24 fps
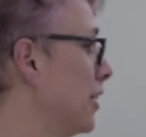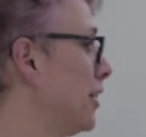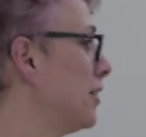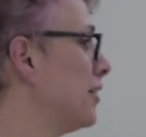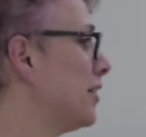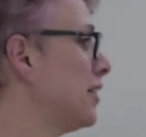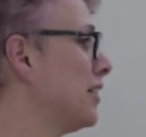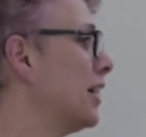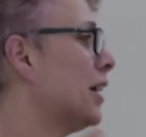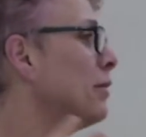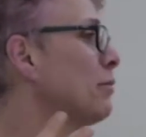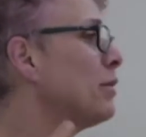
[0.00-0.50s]
had
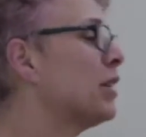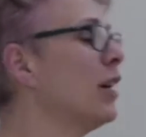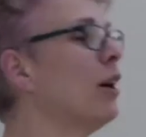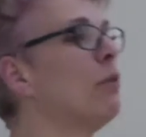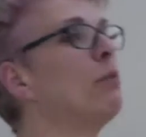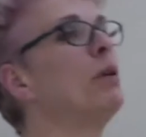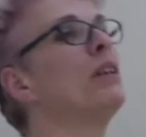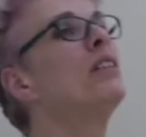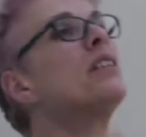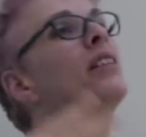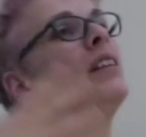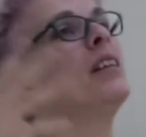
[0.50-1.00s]
stepped
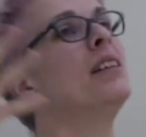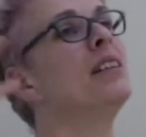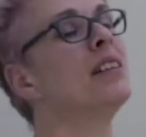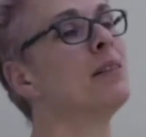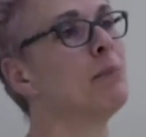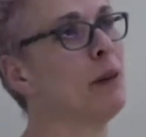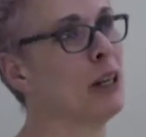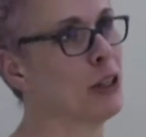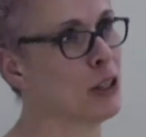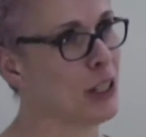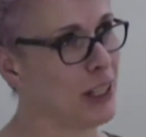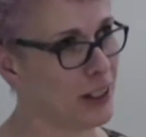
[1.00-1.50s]
up as the
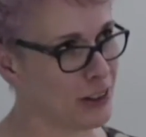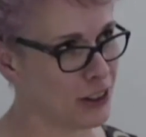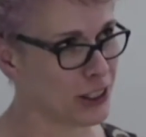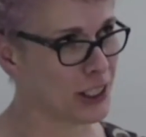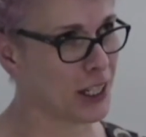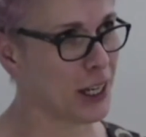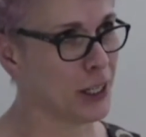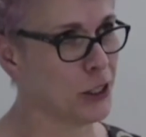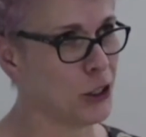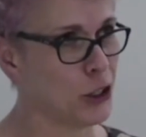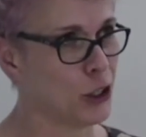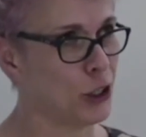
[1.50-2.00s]
special
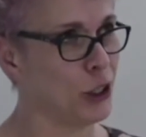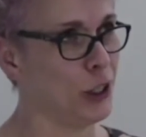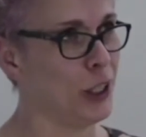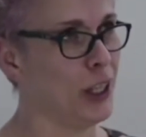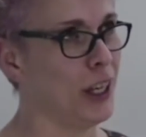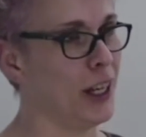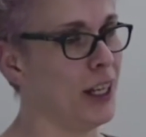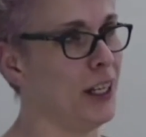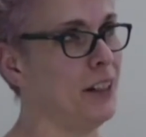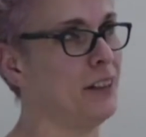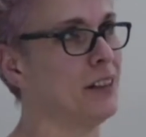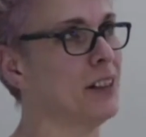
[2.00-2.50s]
education
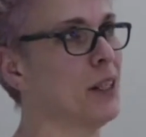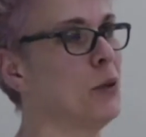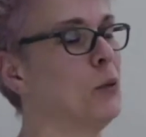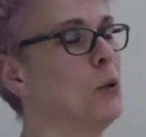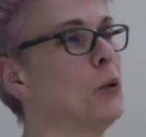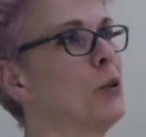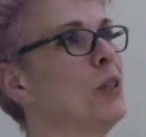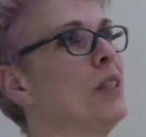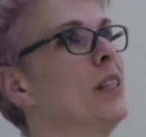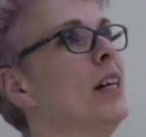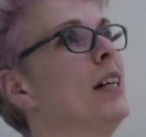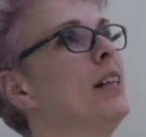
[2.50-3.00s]
needs
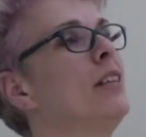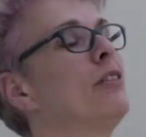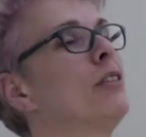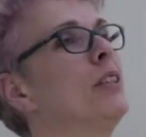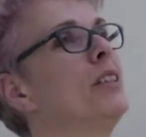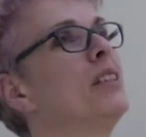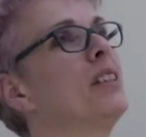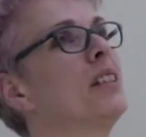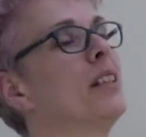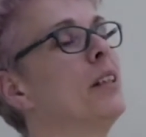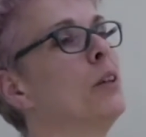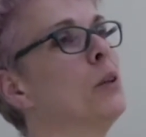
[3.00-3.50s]
coordinator at
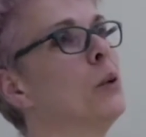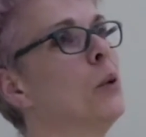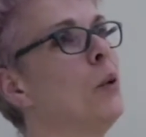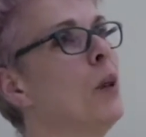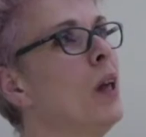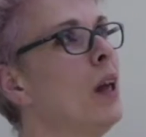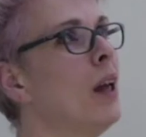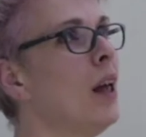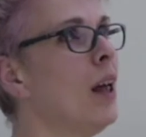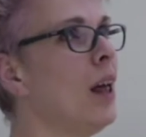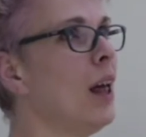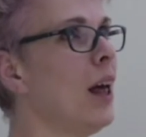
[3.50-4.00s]
school.
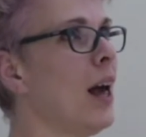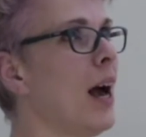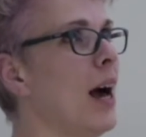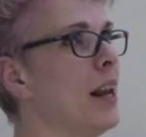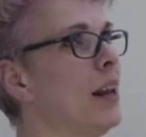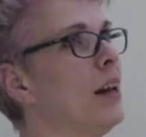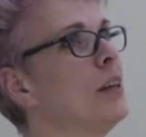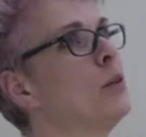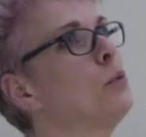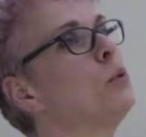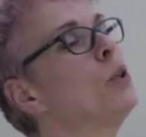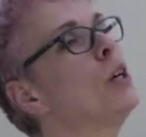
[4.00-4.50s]
And
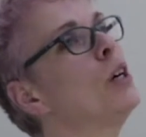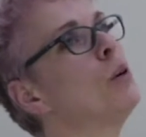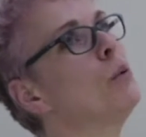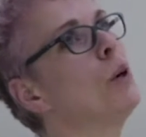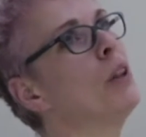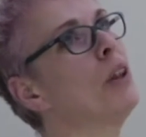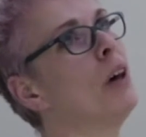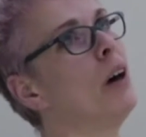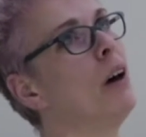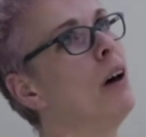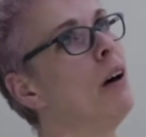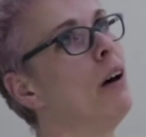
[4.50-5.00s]
I'd worked
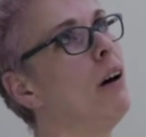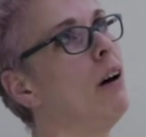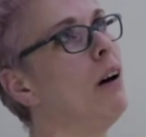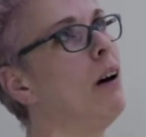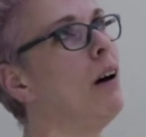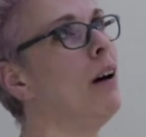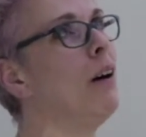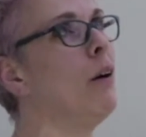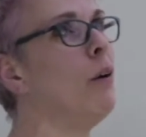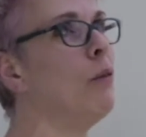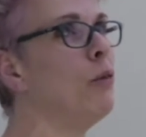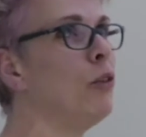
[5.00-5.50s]
with her
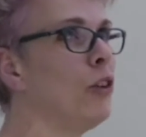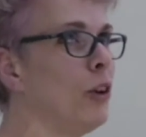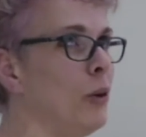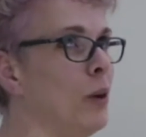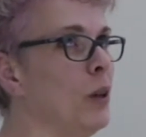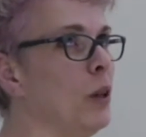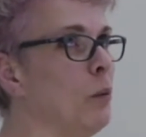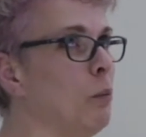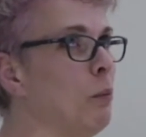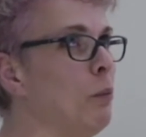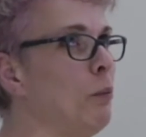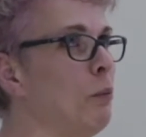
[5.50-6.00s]
doing
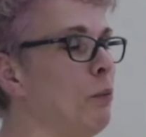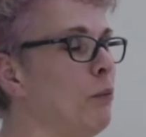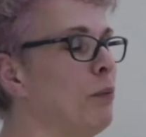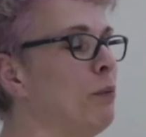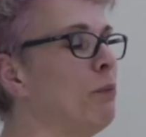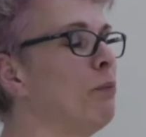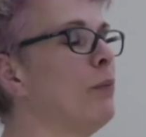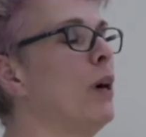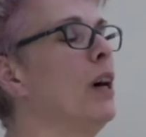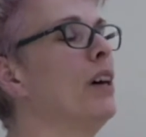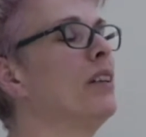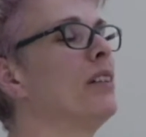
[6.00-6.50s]
the
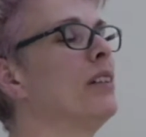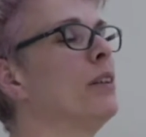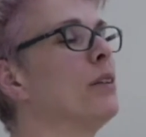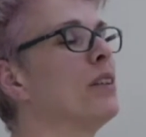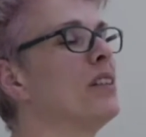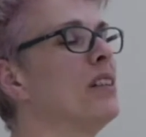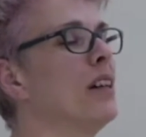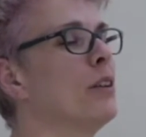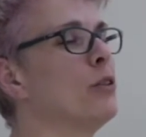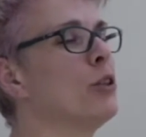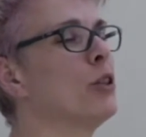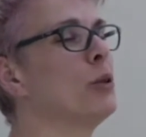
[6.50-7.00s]
personal
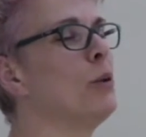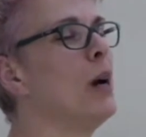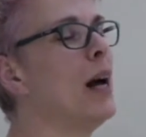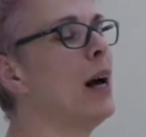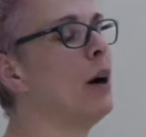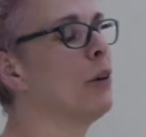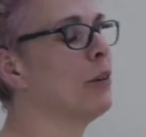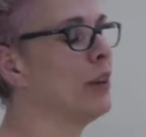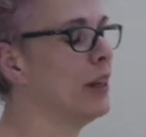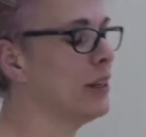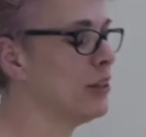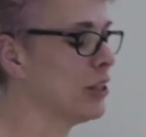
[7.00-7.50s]
social
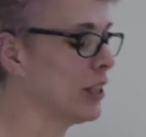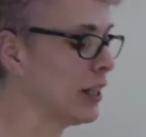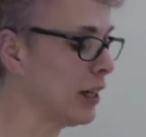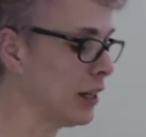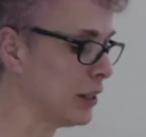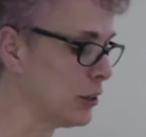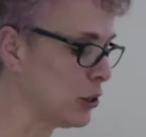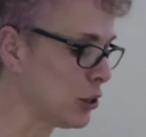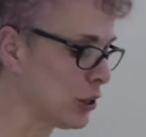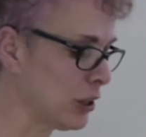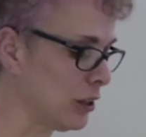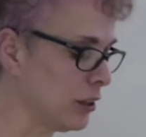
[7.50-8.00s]
health
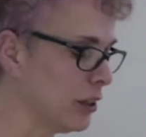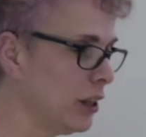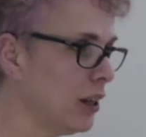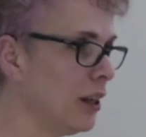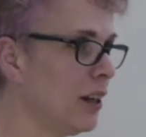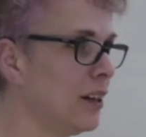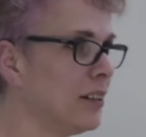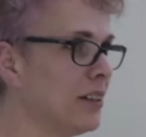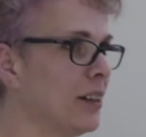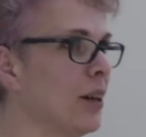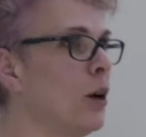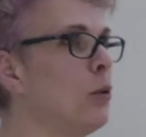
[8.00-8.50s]
education.
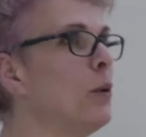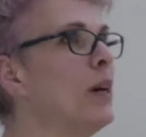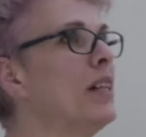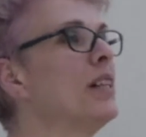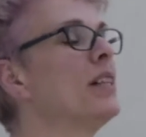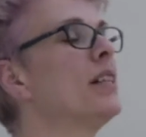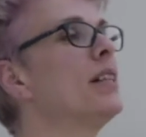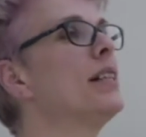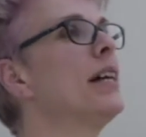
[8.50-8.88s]
So I went to